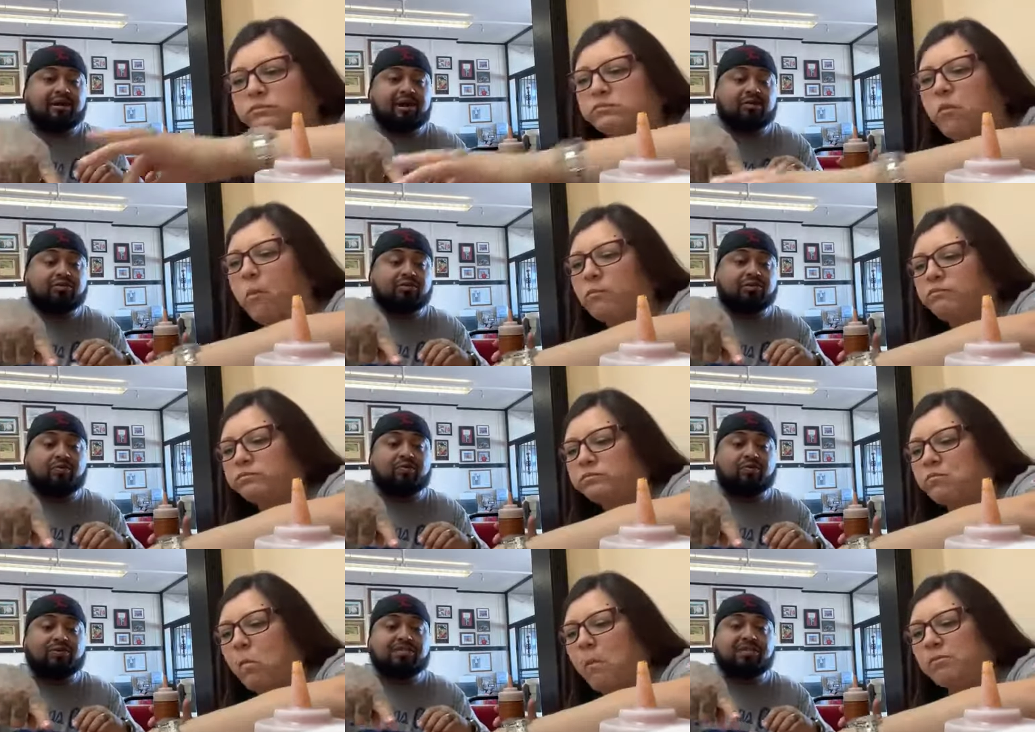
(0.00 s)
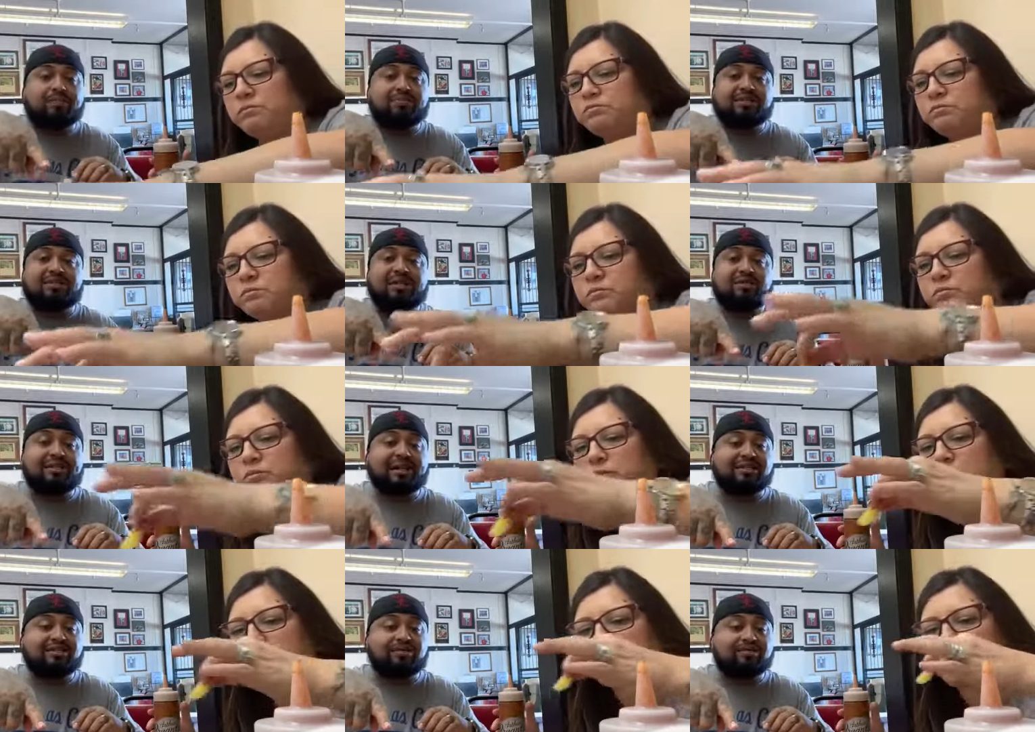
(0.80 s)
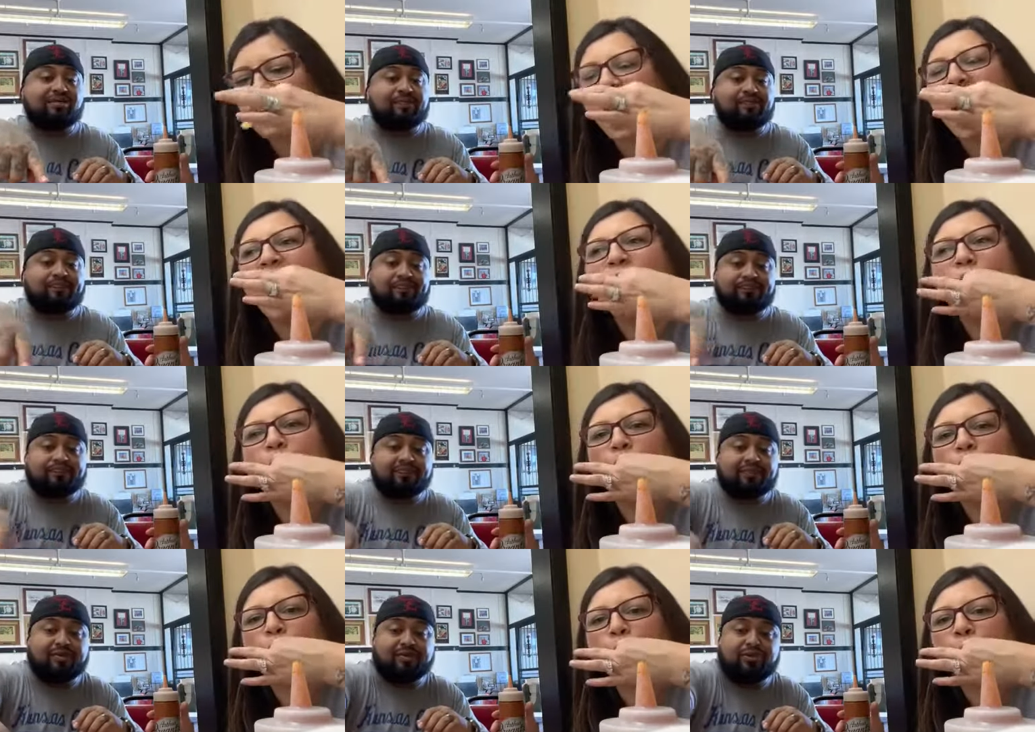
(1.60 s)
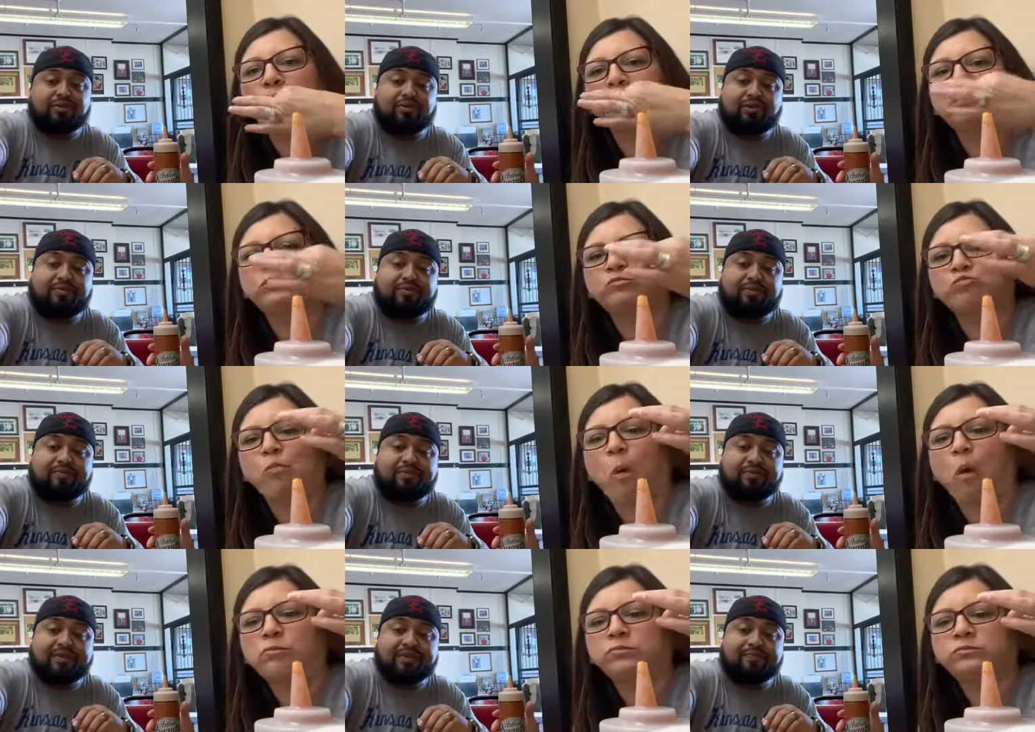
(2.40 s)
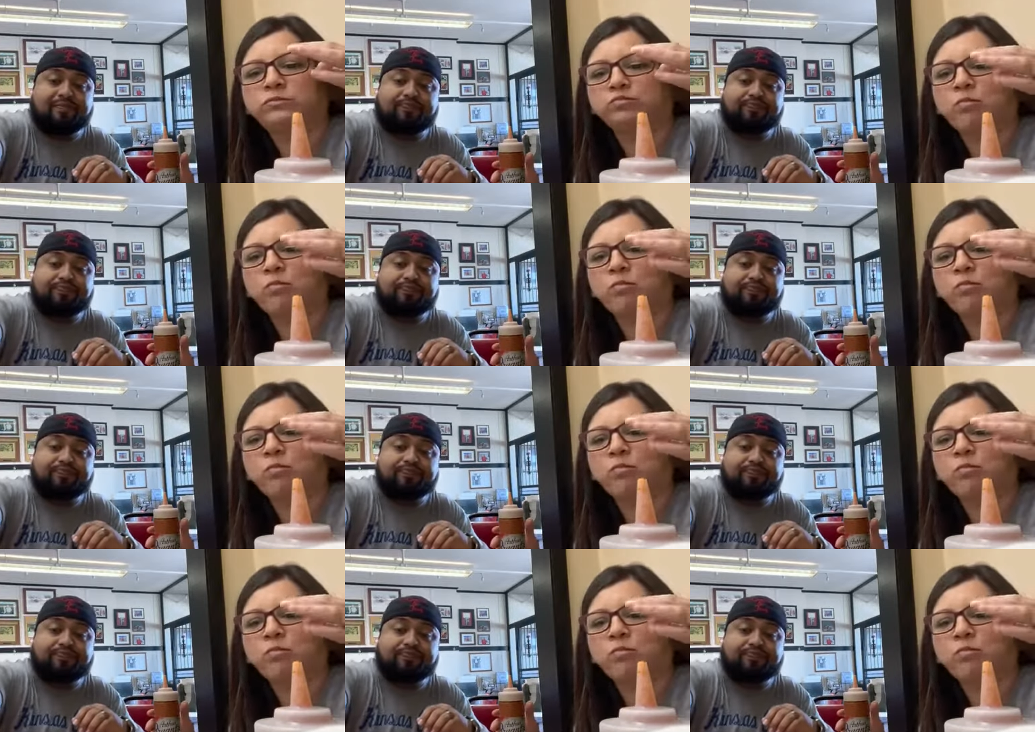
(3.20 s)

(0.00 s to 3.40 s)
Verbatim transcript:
Speaker 1: And what was it? Potato casserole. Mm -hmm. You showed them, Marie baby.